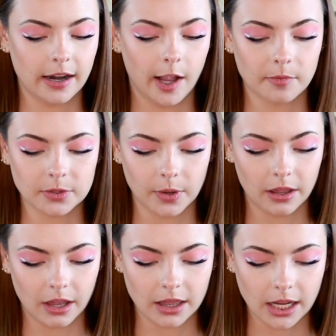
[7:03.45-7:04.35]
It comes with,
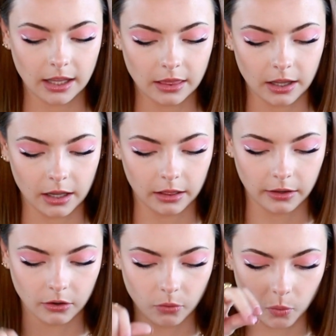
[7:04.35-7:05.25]
I think, the
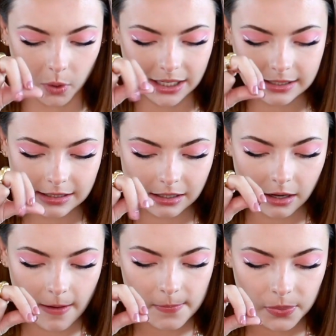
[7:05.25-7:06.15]
little whisk,
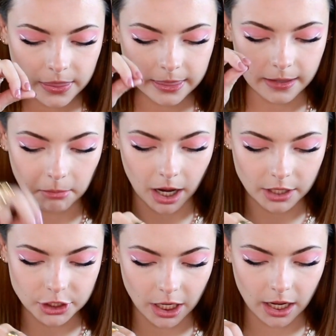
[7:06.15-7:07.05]
the
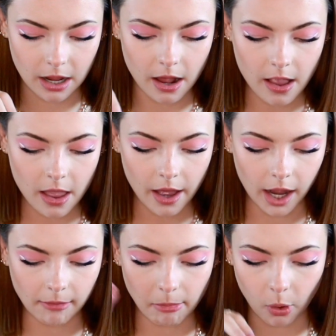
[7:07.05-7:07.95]
matcha,
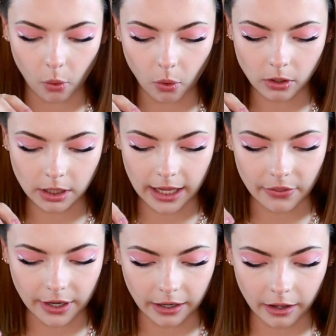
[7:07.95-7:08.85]
a bowl, and
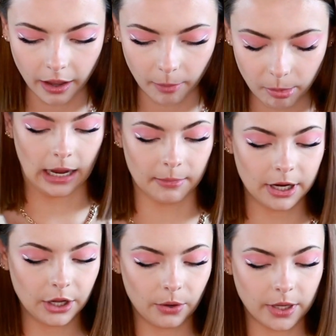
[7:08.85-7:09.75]
then a cup. I'm
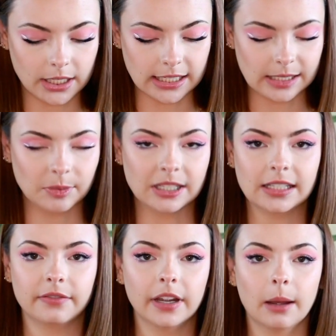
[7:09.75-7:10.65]
gonna go into
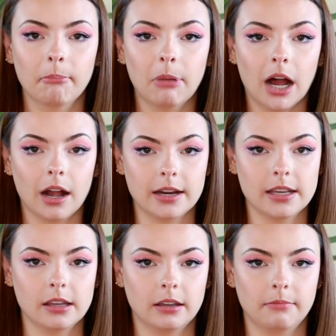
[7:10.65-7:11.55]
specific
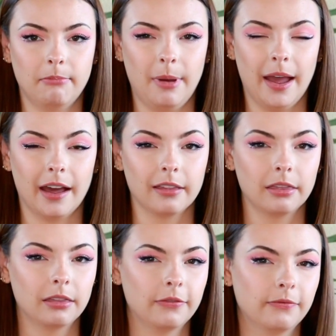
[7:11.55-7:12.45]
body, bath,
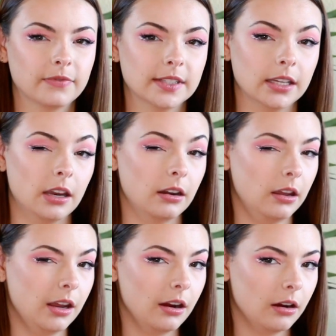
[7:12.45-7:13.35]

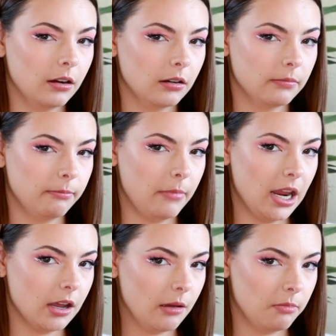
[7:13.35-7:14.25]
skincare,
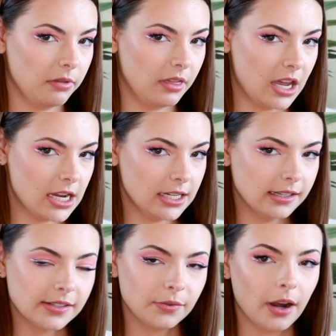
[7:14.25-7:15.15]
makeup
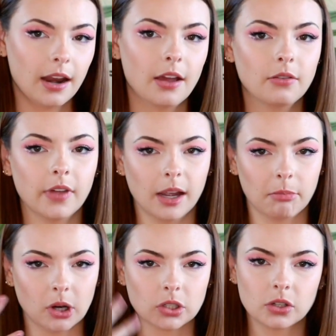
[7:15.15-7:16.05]
things right now, like
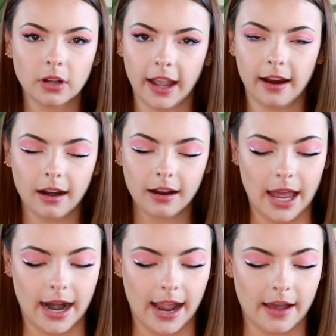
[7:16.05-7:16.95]
personal care,
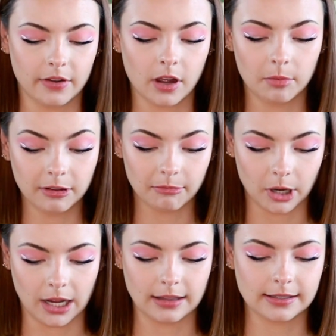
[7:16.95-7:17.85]
and I have a couple of
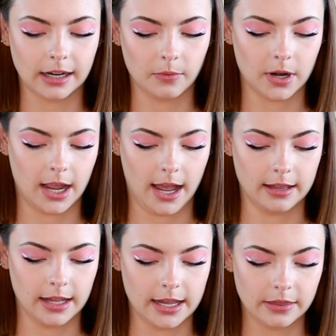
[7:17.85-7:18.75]
brands that I want to
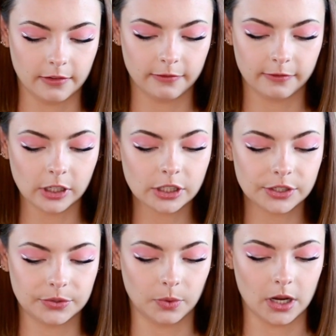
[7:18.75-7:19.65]
highlight. The
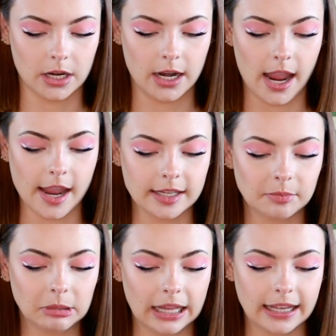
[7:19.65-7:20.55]
first one is
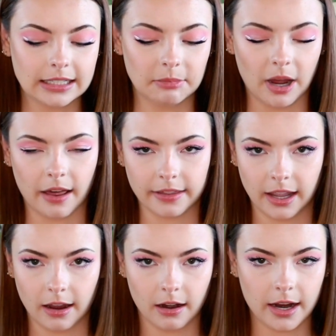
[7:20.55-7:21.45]
Plant
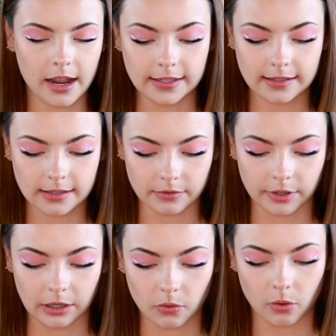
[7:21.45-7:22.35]
Apothecary. This is a
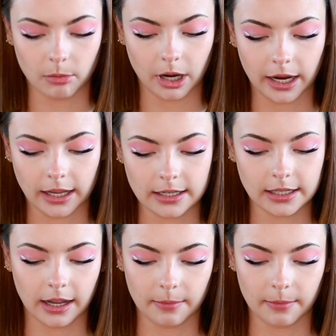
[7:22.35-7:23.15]
really cool brand.